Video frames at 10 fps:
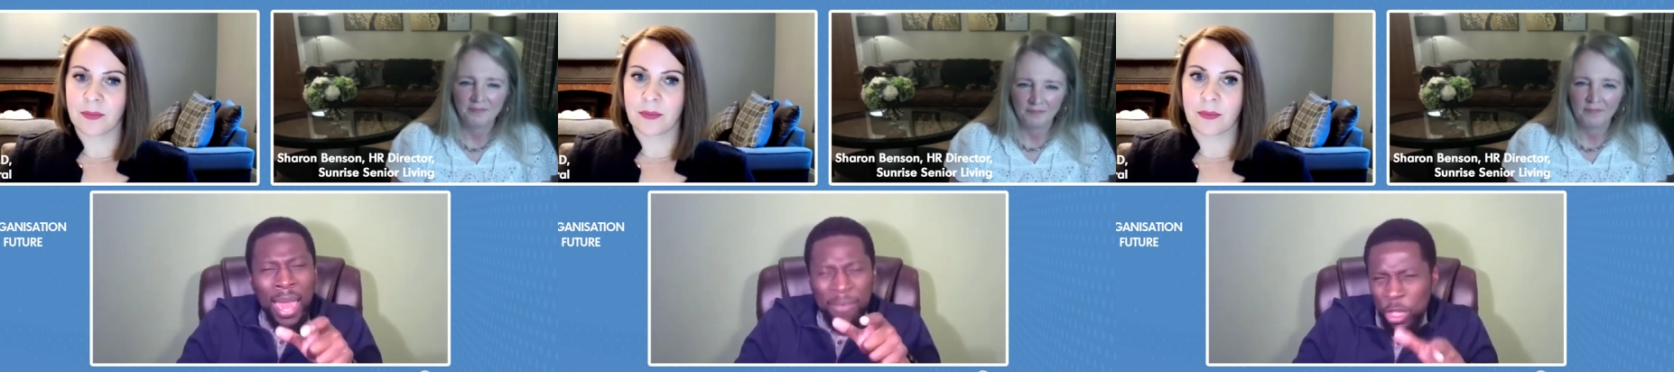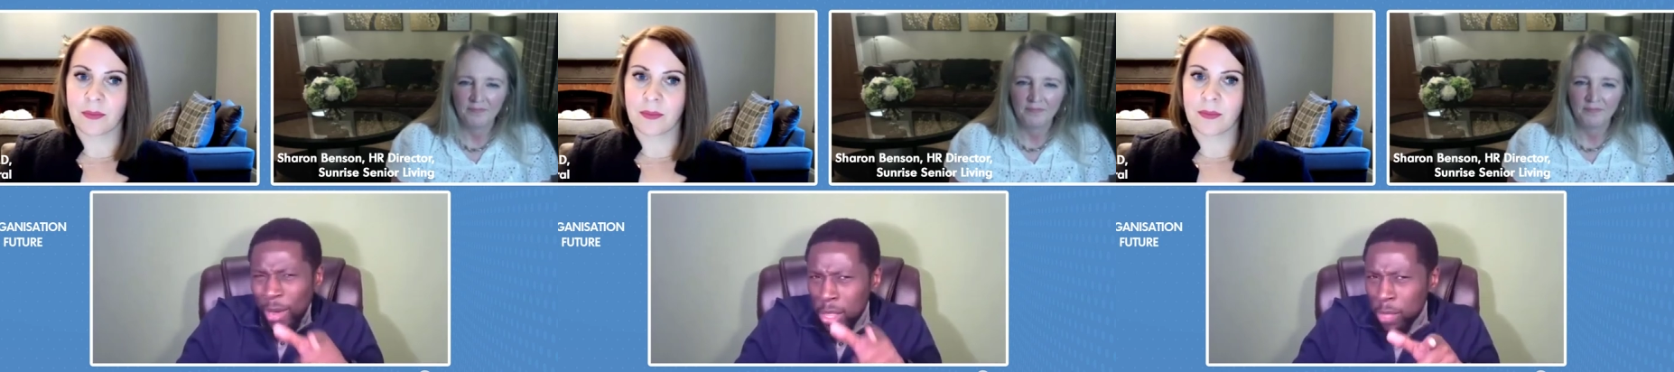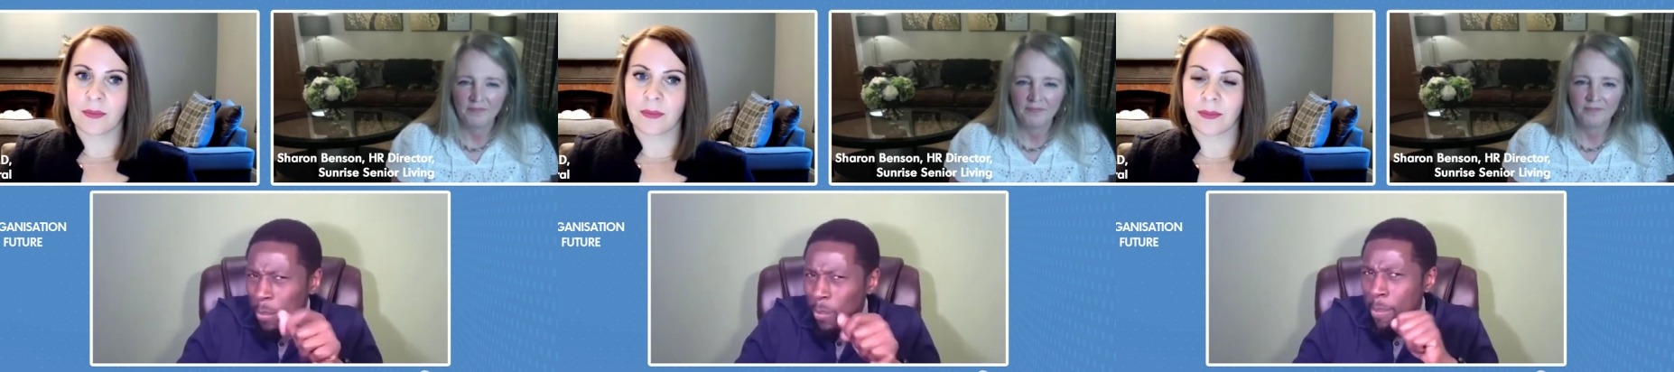Speaker 1: and I think you had
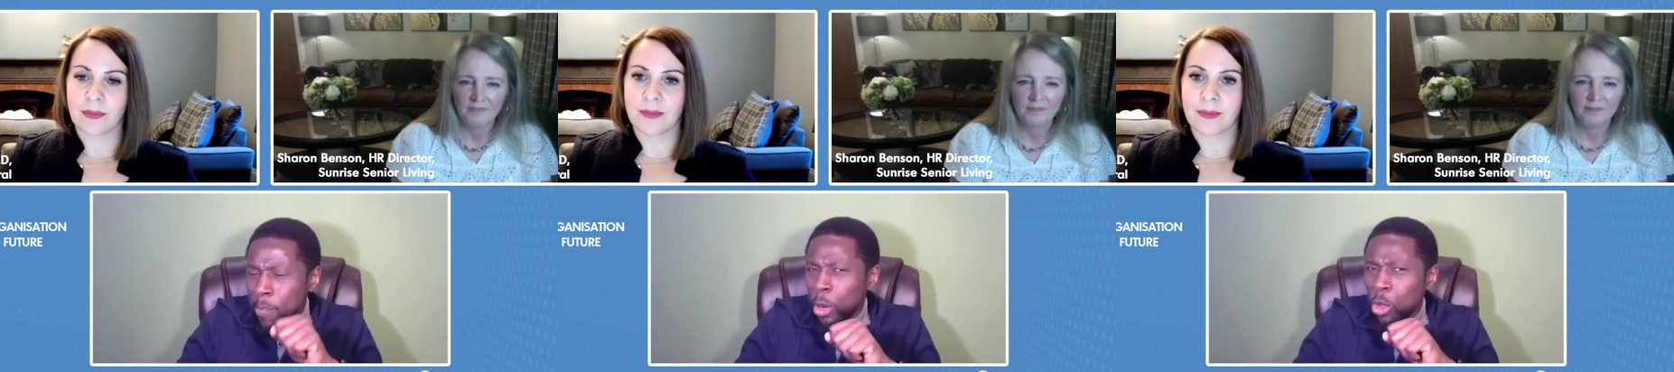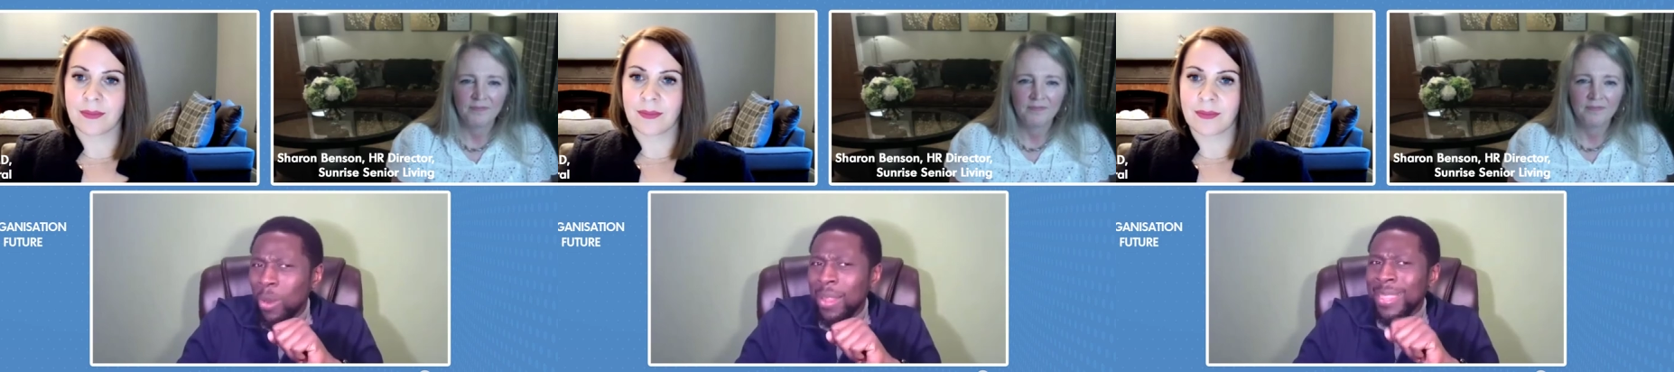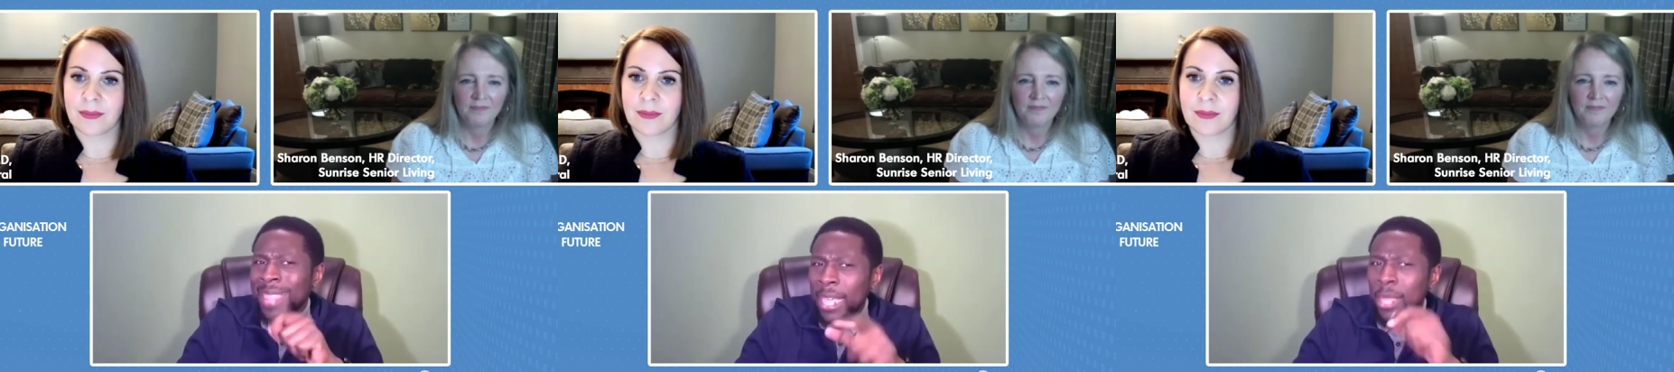some empirical
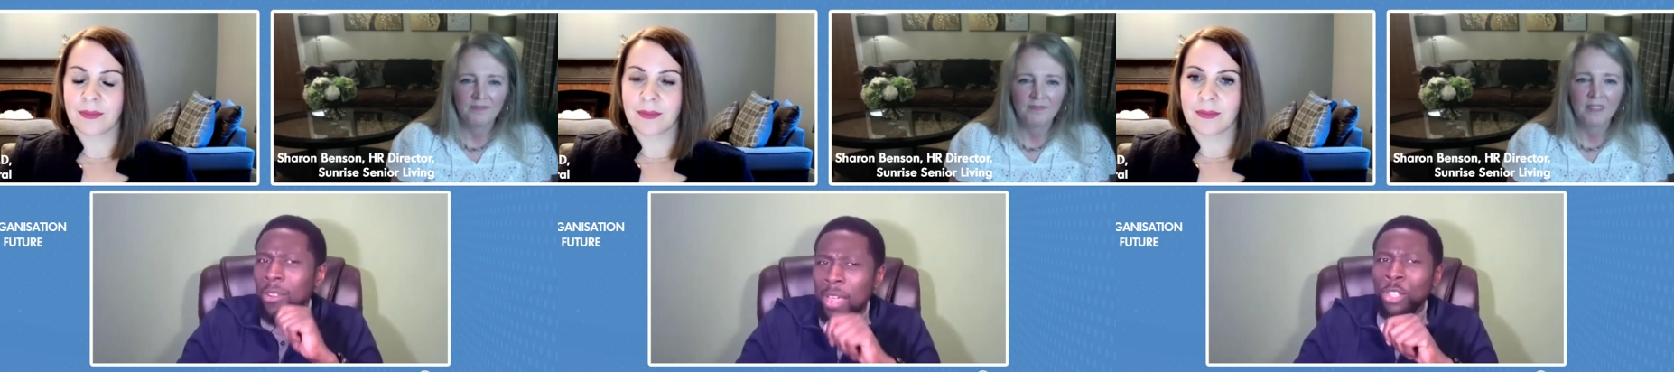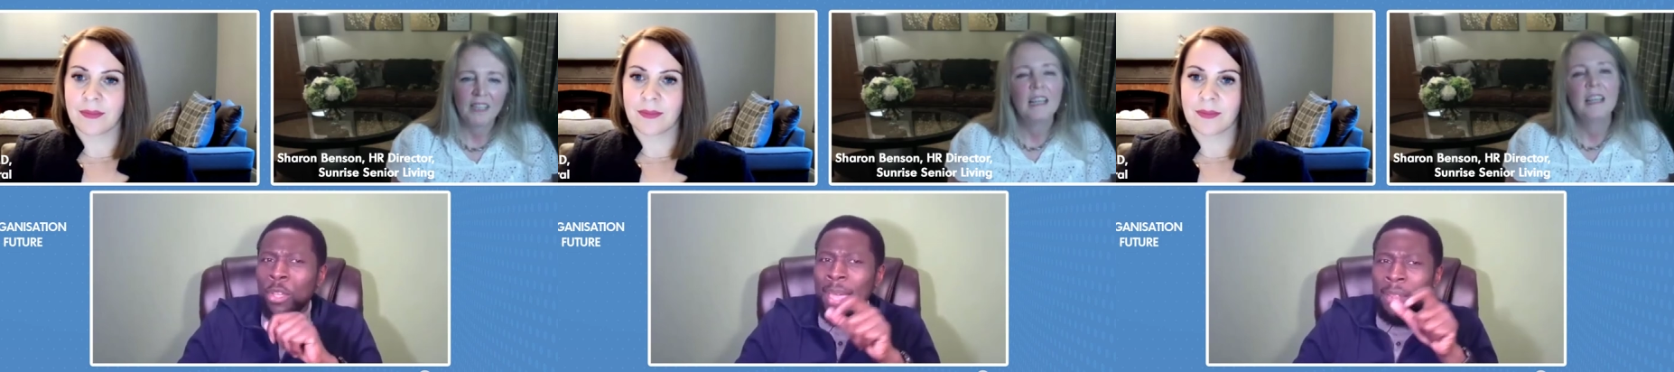data actually